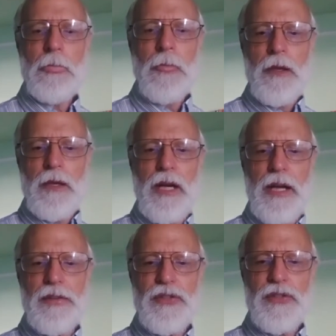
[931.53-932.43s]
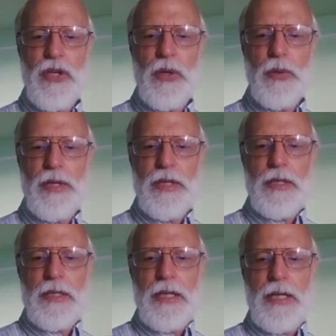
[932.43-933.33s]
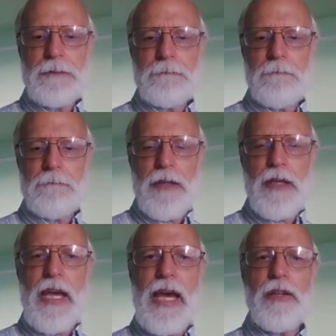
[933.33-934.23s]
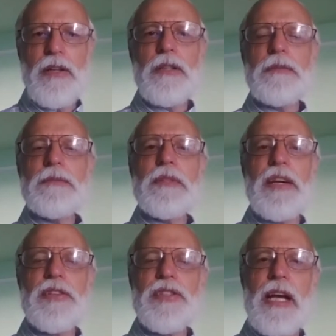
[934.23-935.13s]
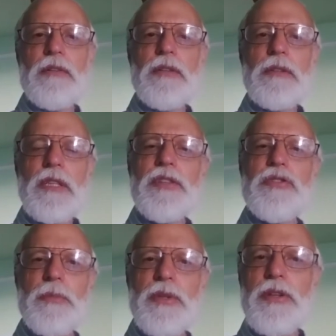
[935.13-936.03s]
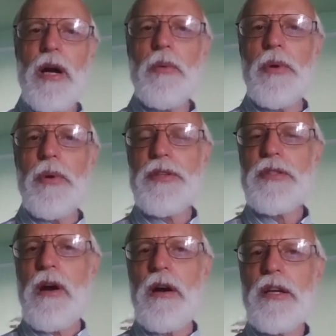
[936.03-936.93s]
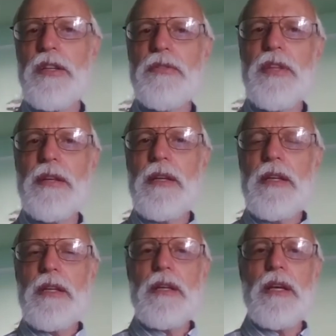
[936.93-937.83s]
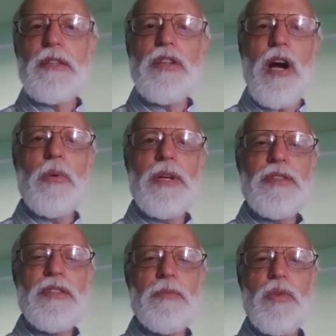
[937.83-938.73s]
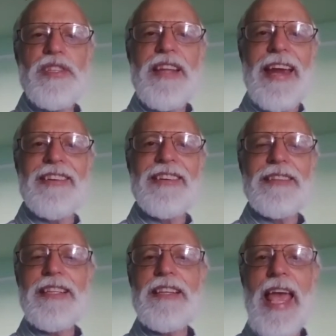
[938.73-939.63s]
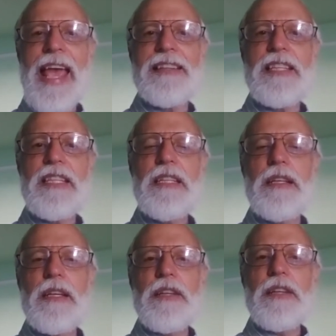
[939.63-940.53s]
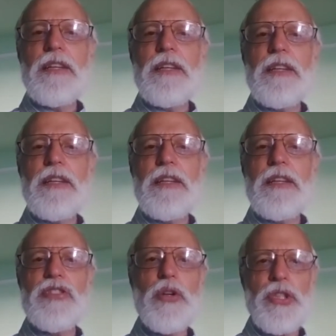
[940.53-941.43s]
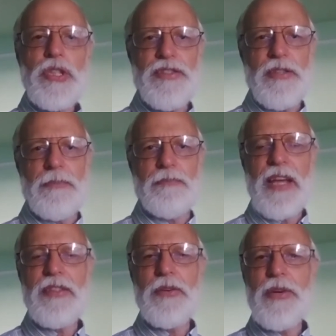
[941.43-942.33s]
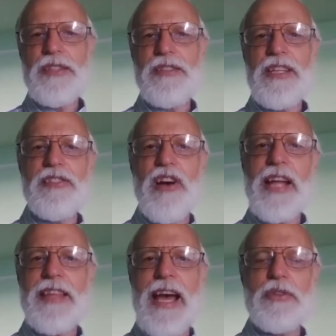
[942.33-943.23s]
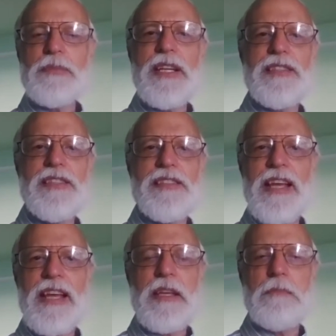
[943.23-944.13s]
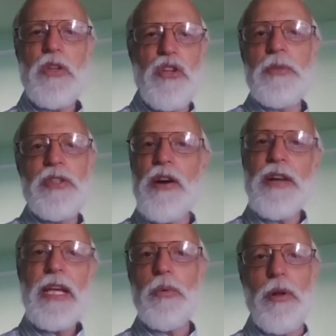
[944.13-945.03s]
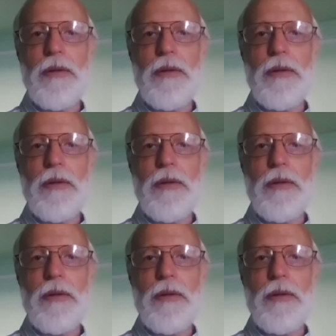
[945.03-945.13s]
And so Ernst Haeckel, the leading German Darwinist, argued that Darwinism was inherently anti-socialism. And the reason he thought that was because he said that humans aren't equal.